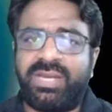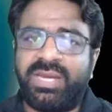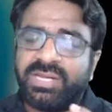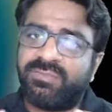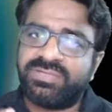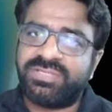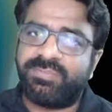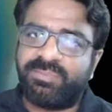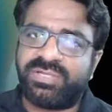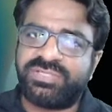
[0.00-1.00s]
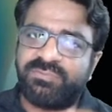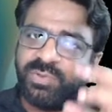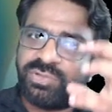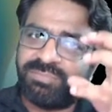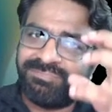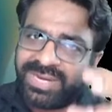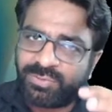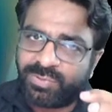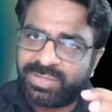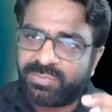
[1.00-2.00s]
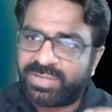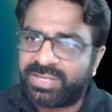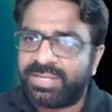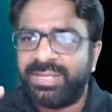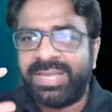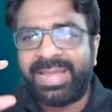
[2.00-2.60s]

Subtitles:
it covers the amendments of both May 2020